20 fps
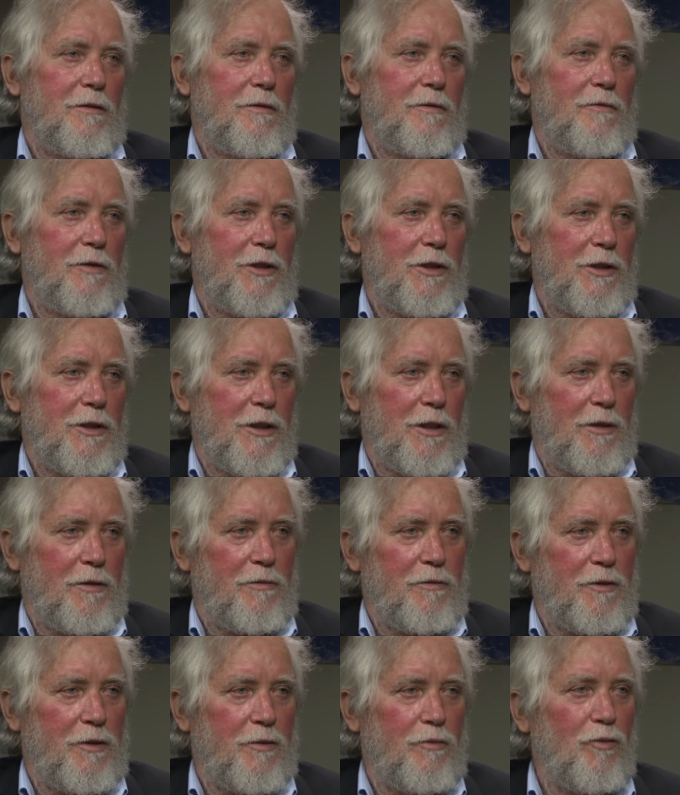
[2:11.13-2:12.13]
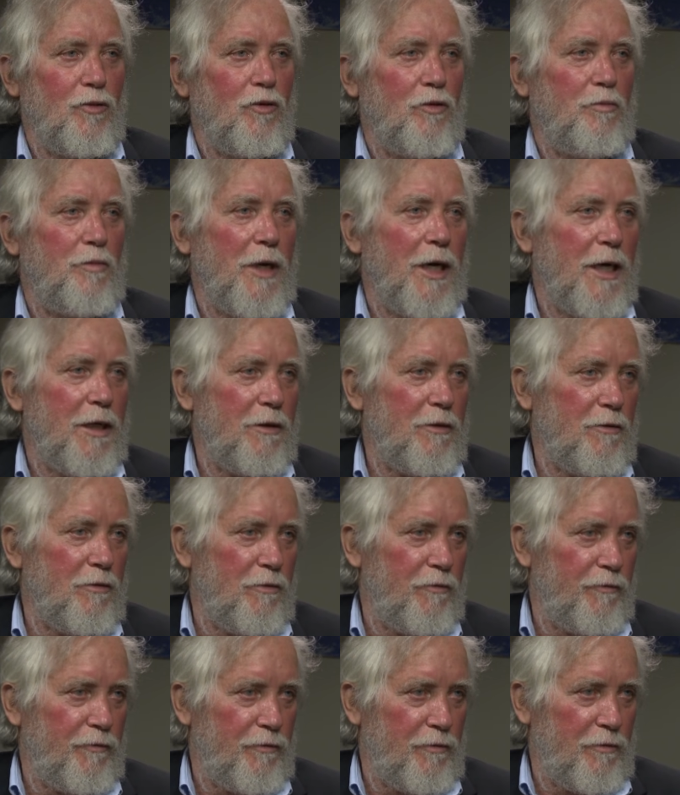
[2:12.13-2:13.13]
which is a small part
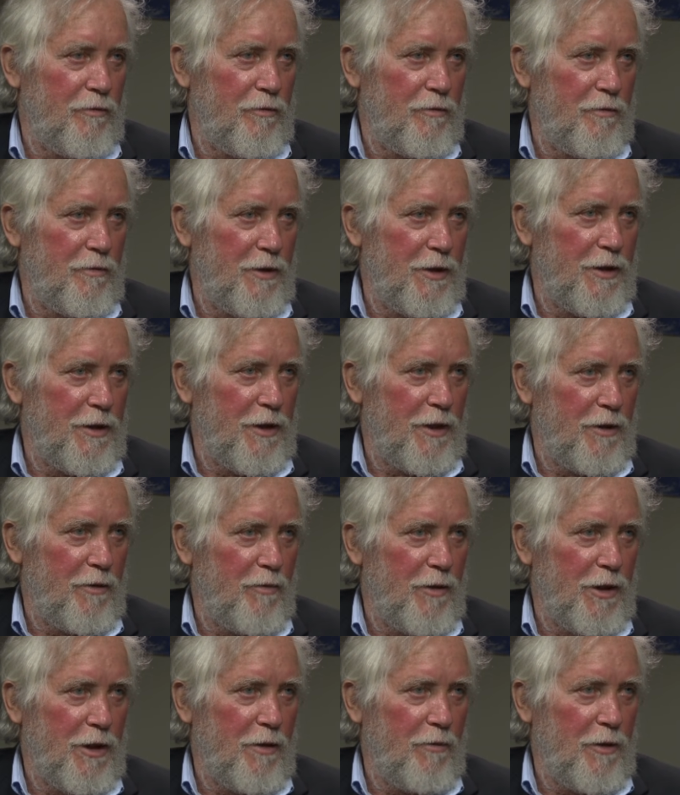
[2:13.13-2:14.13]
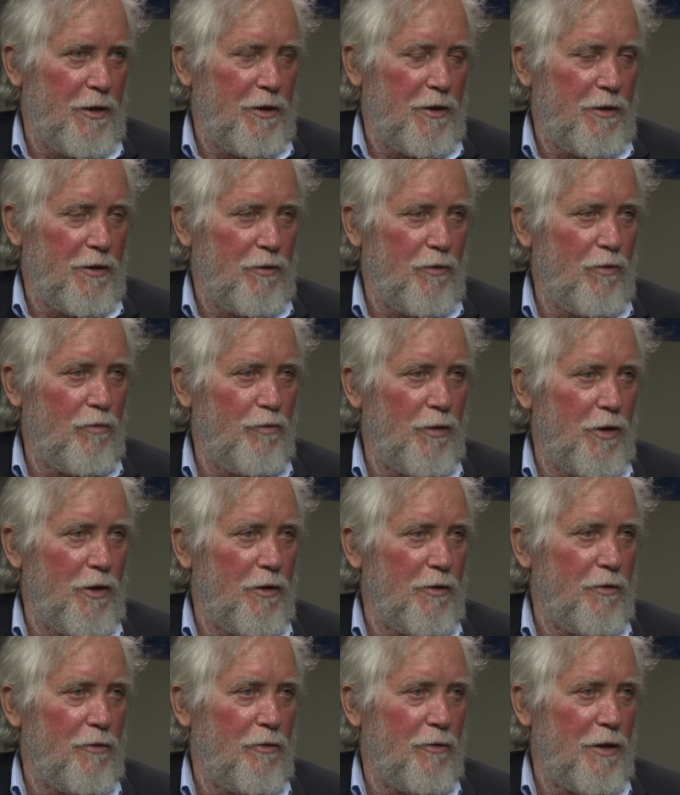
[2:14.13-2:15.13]
of discrete mathematics,
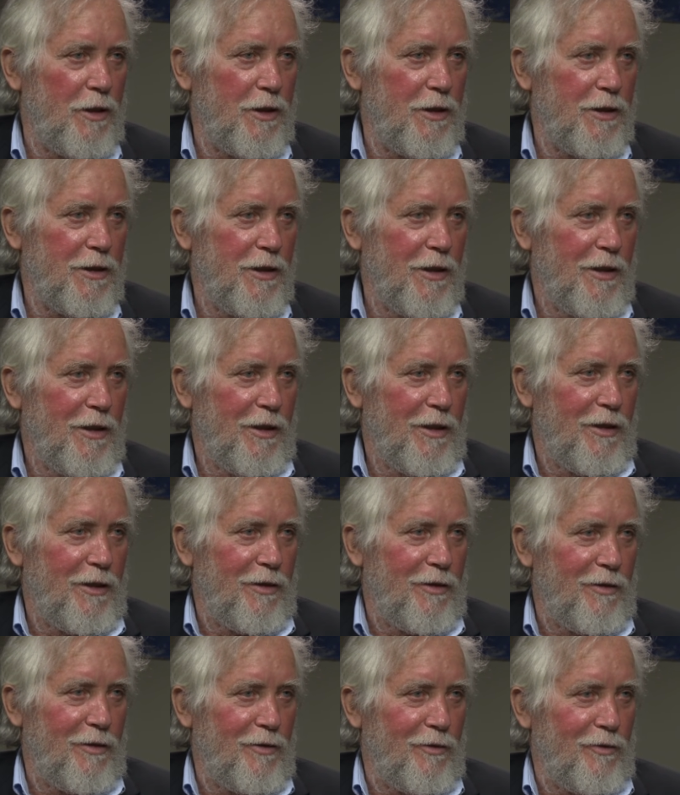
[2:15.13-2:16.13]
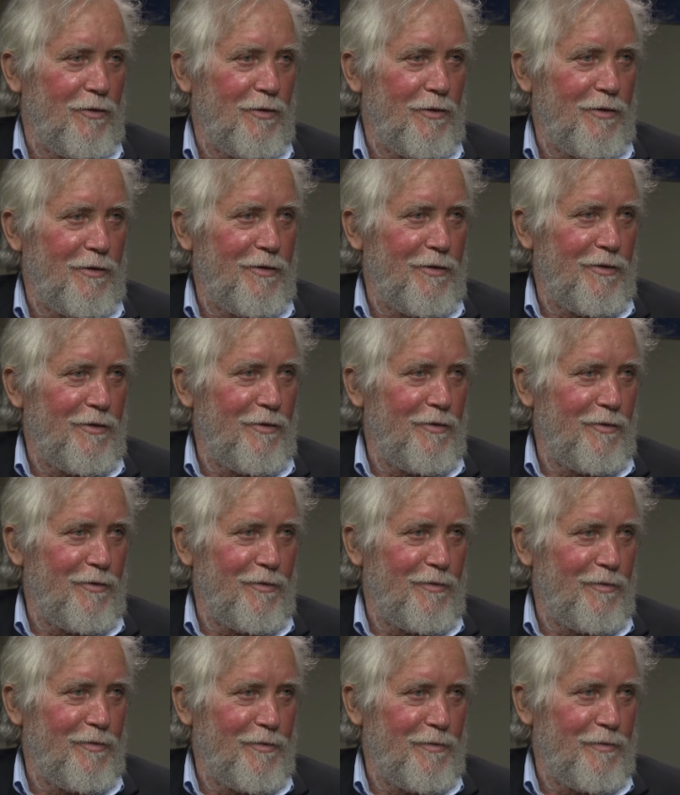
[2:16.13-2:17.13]
combinatorics,
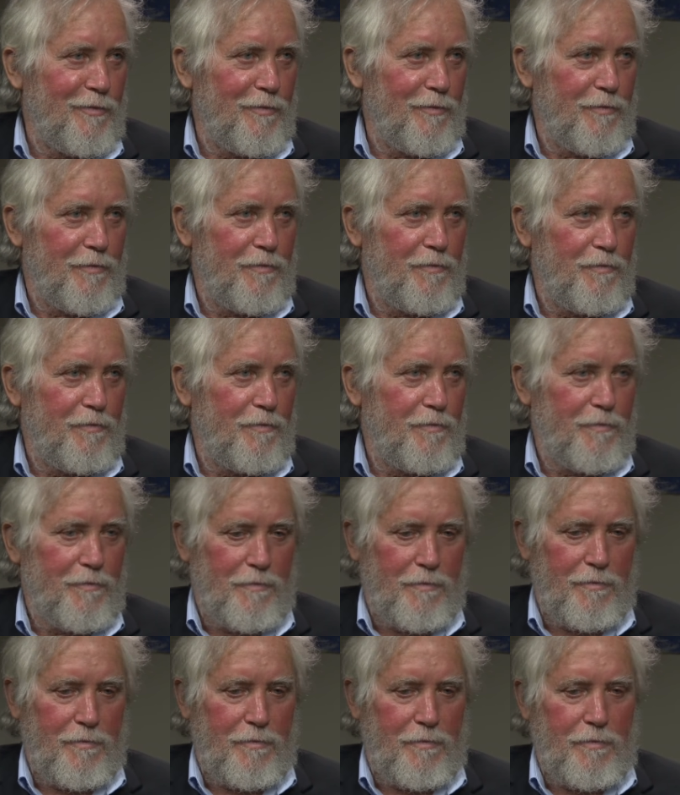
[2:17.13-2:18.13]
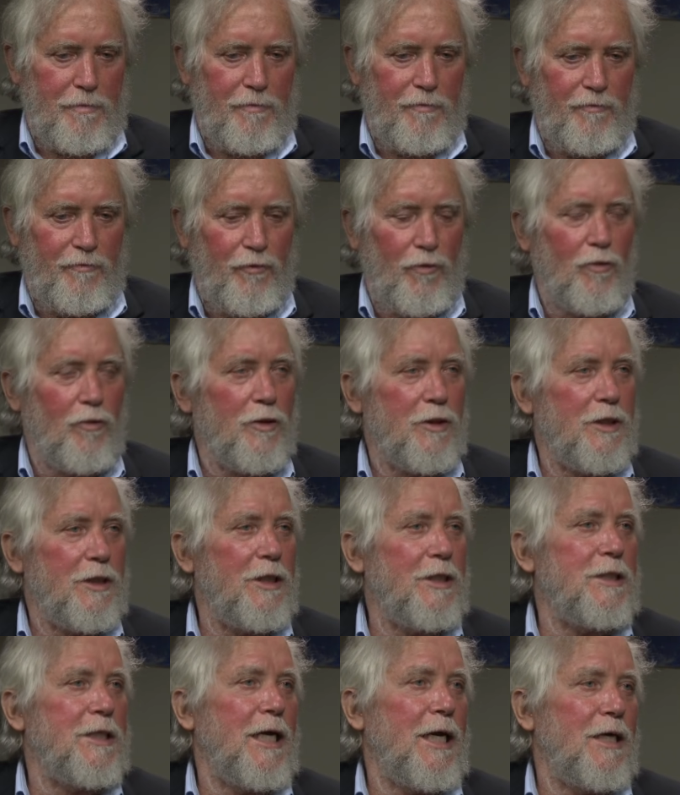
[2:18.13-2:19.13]
the first
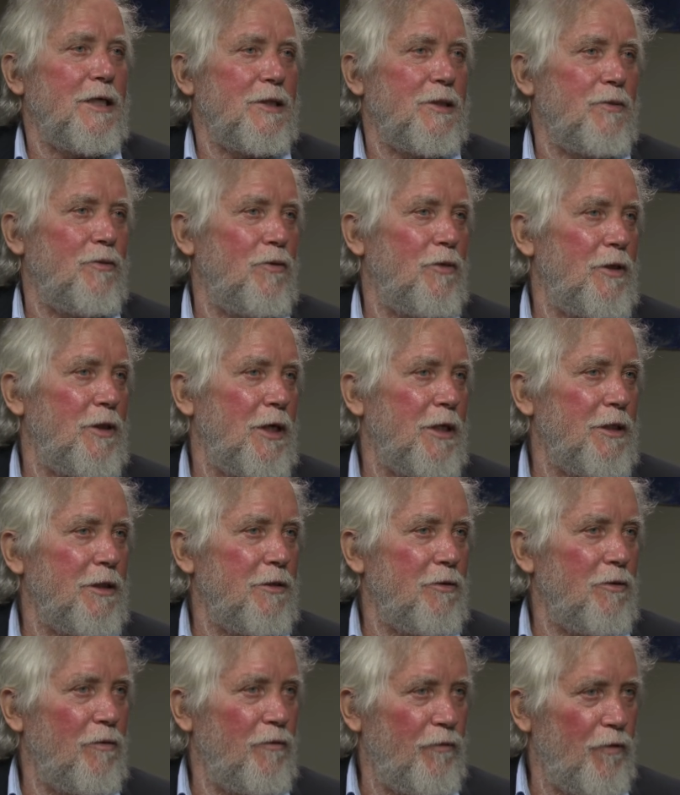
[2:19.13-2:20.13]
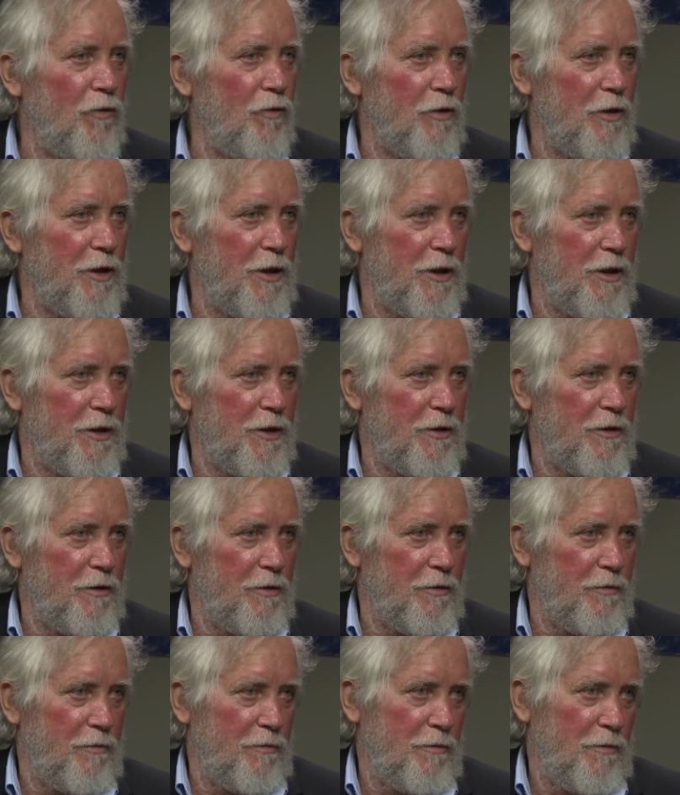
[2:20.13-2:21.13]
results were done in the
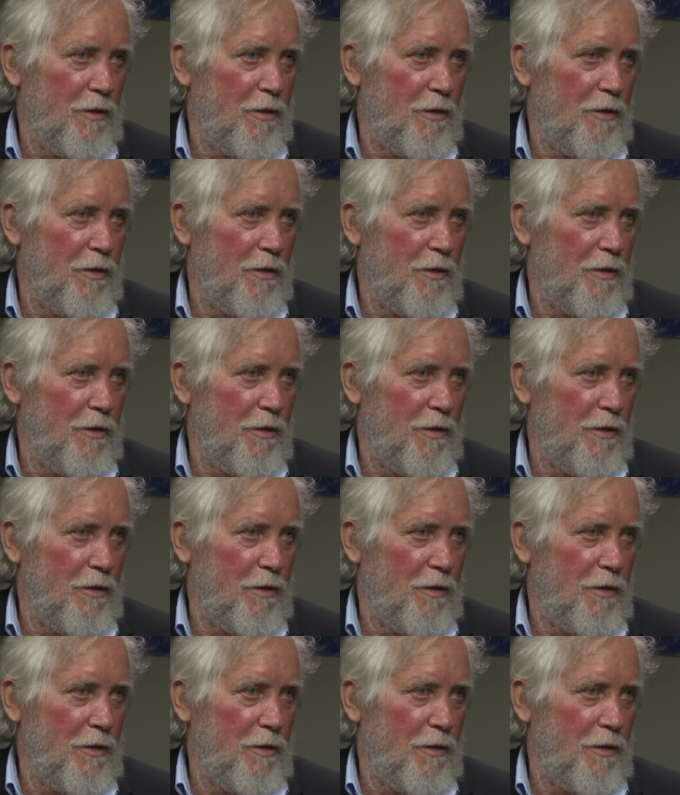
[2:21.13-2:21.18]
40s.